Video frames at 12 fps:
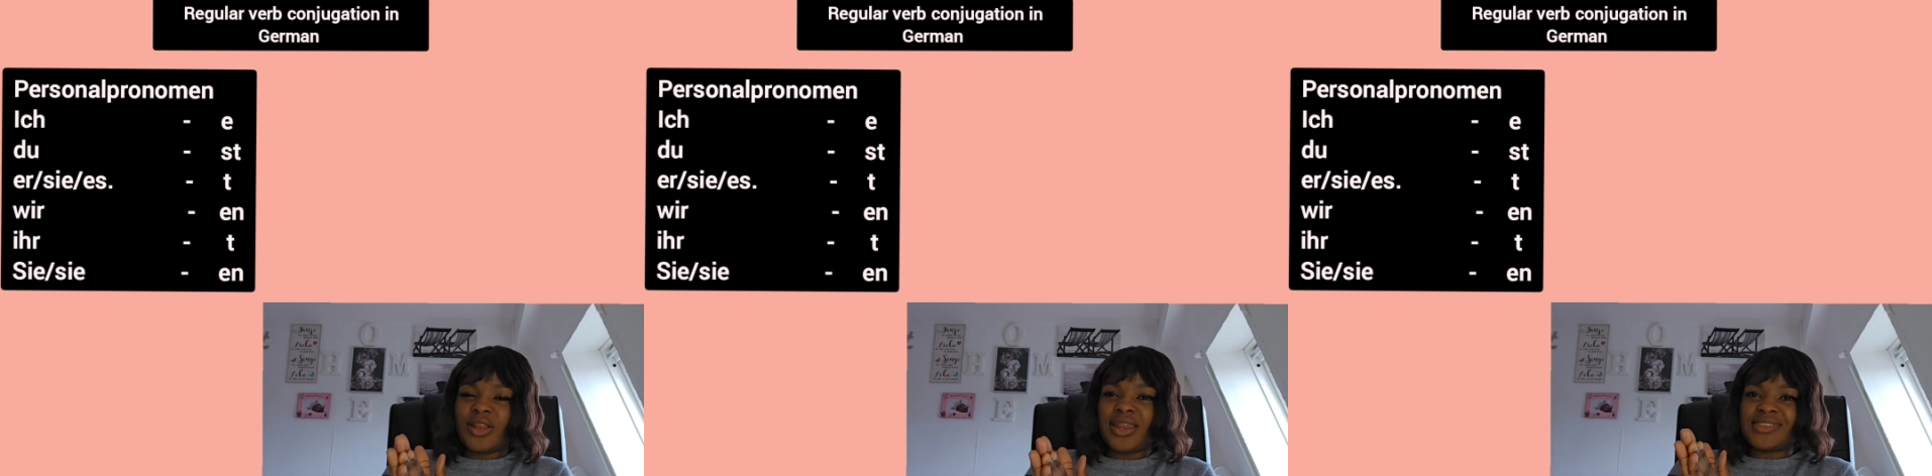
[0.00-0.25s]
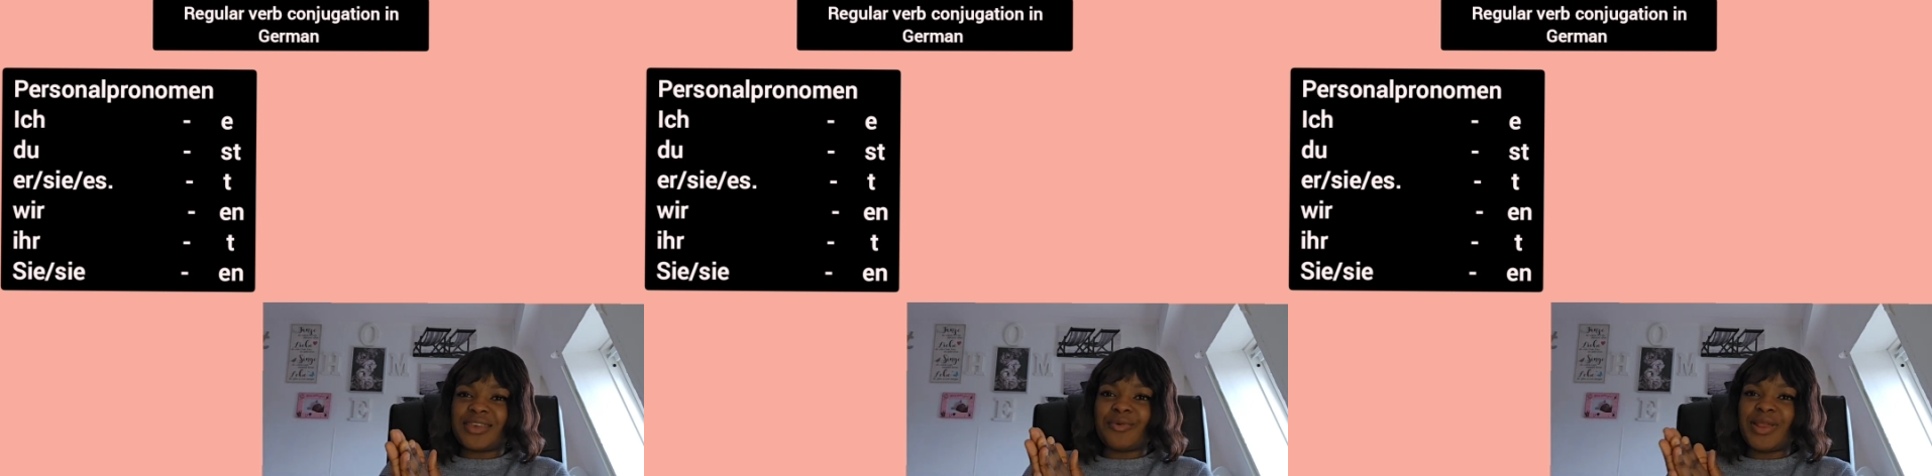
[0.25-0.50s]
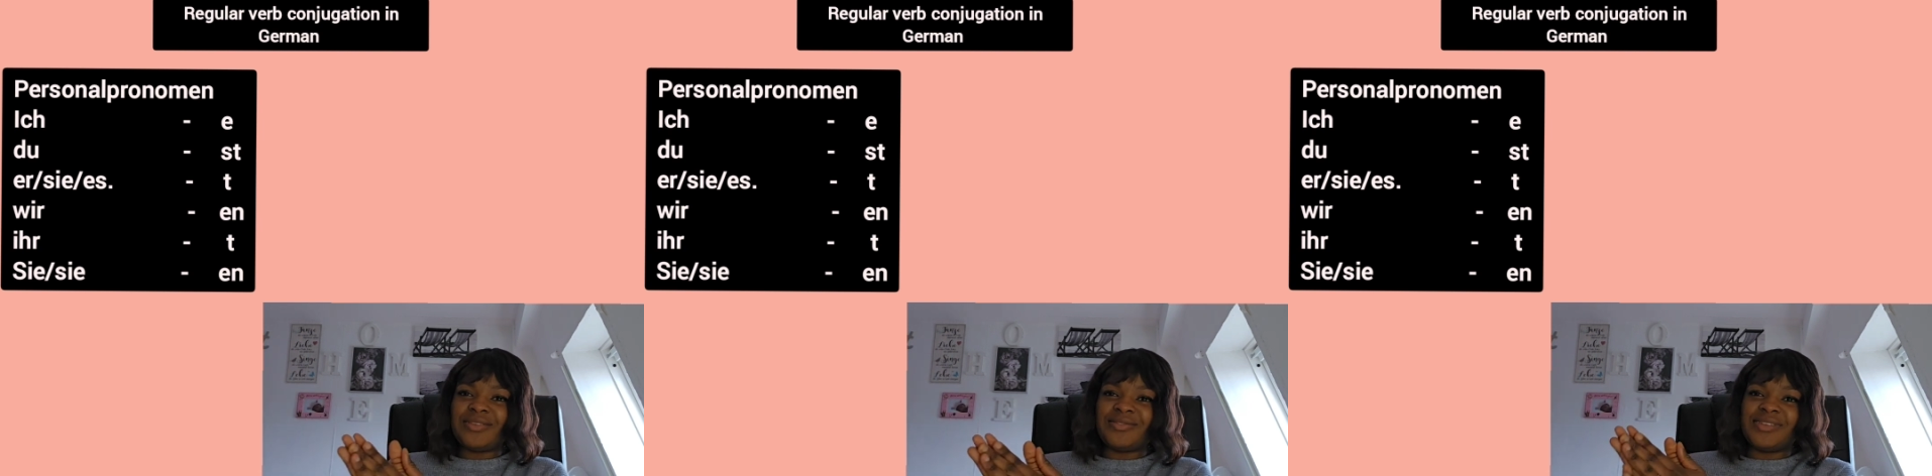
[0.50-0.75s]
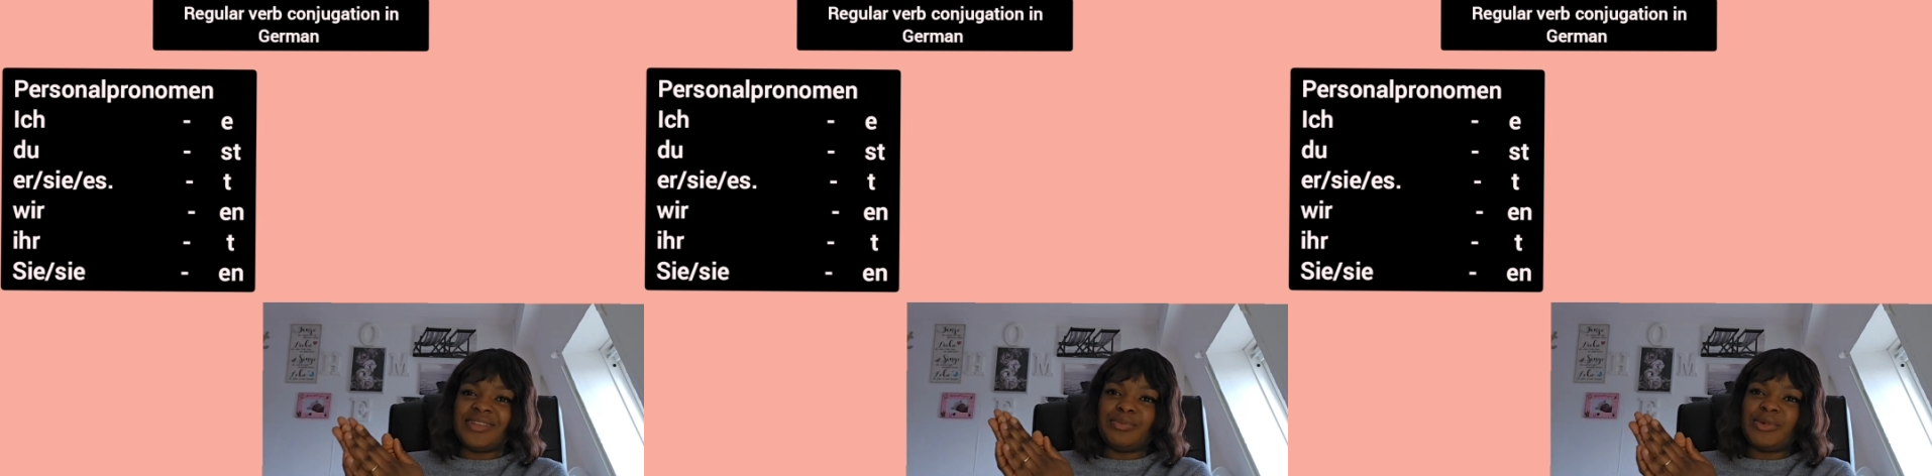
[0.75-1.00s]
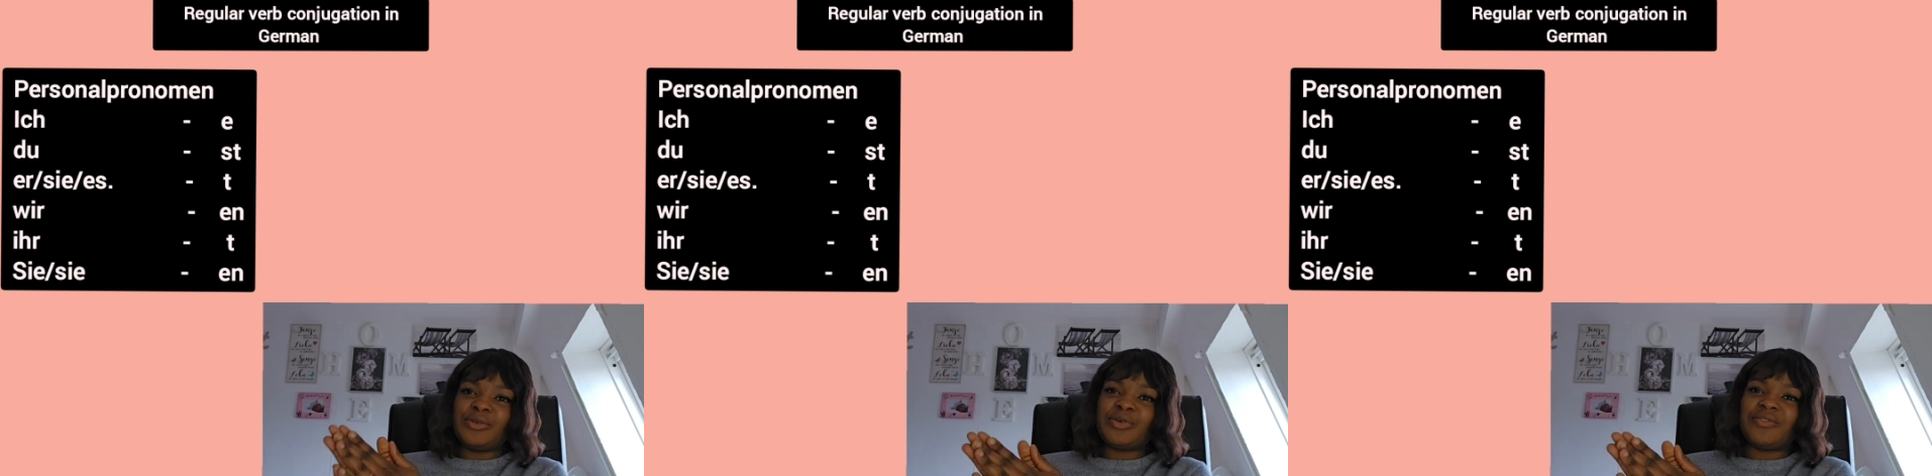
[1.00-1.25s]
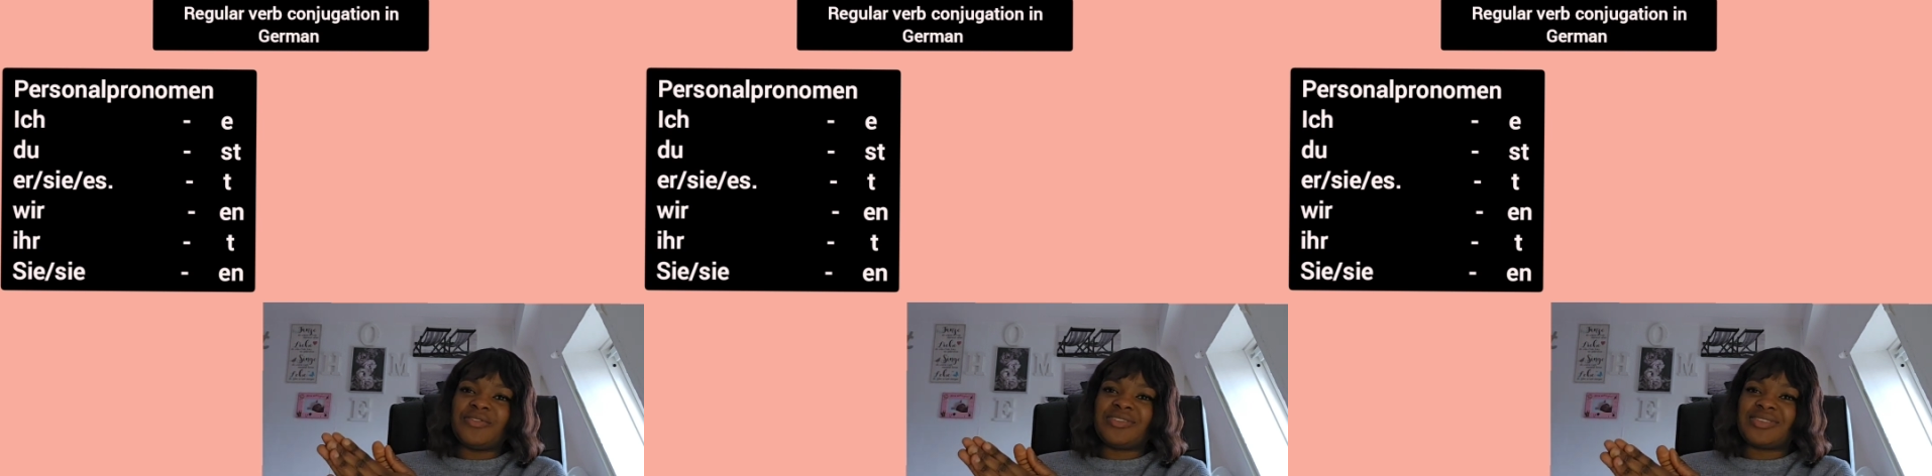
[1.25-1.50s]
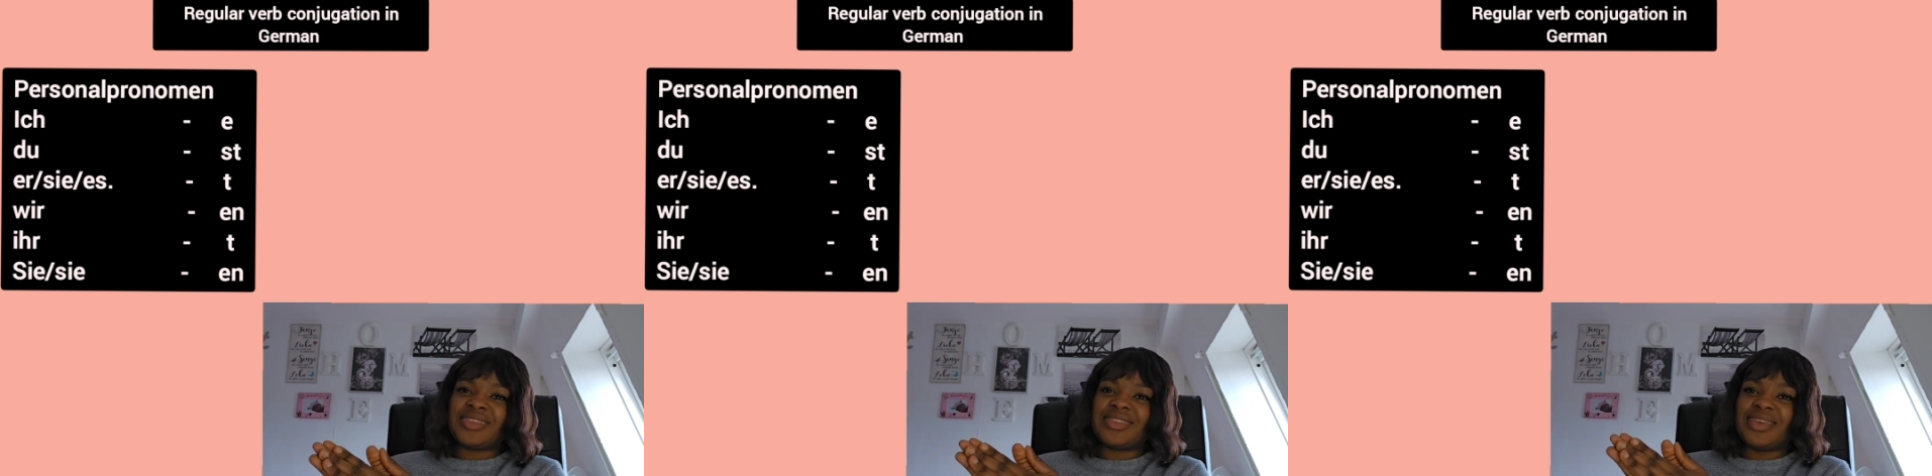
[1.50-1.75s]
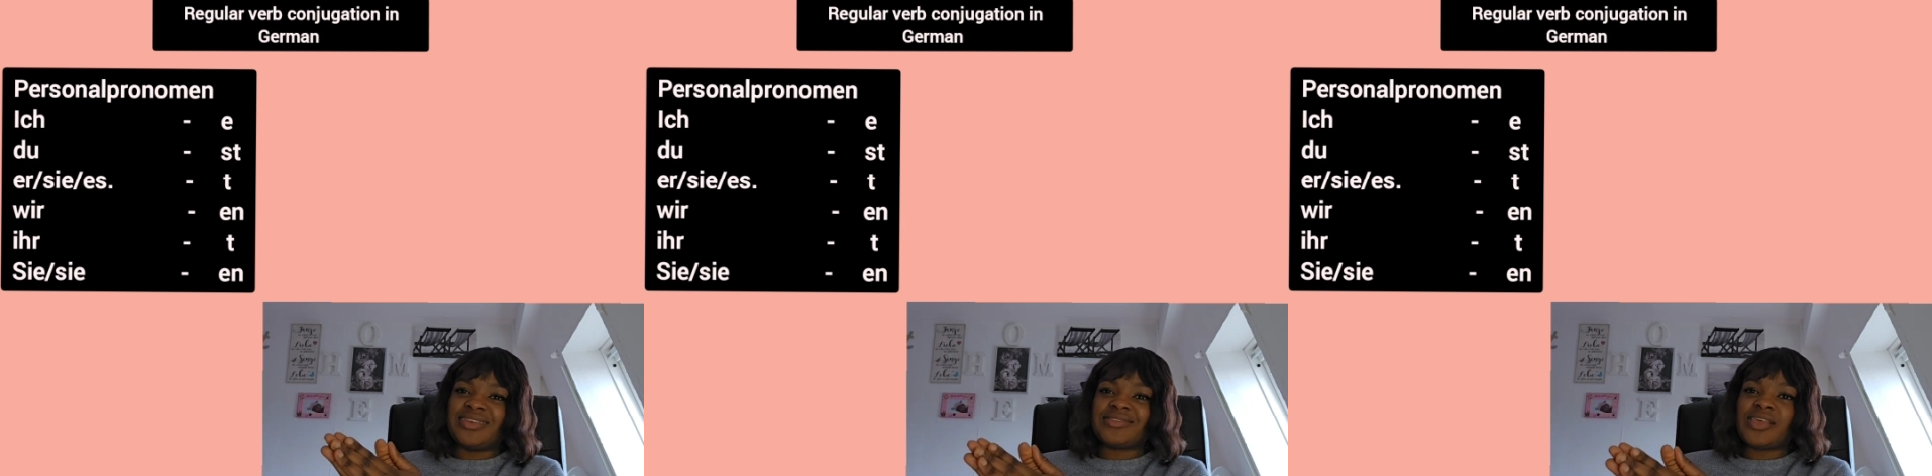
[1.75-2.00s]
letter when it's in the middle of a
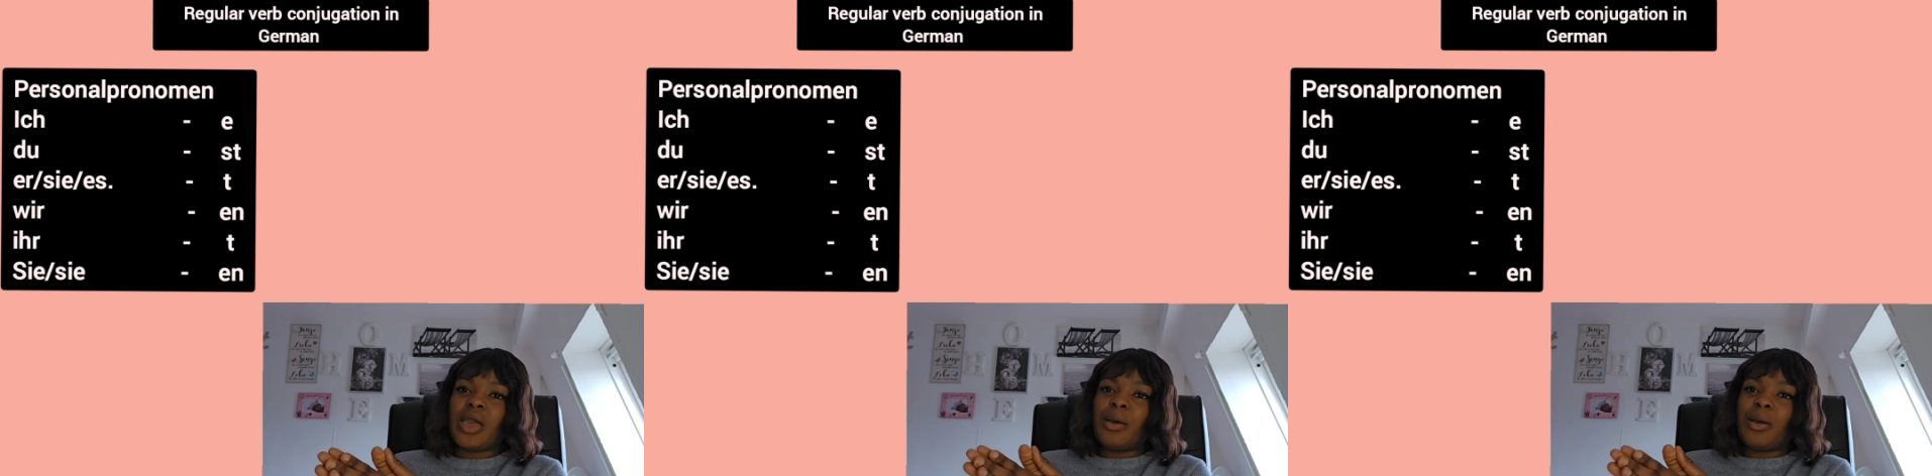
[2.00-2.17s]
sentence,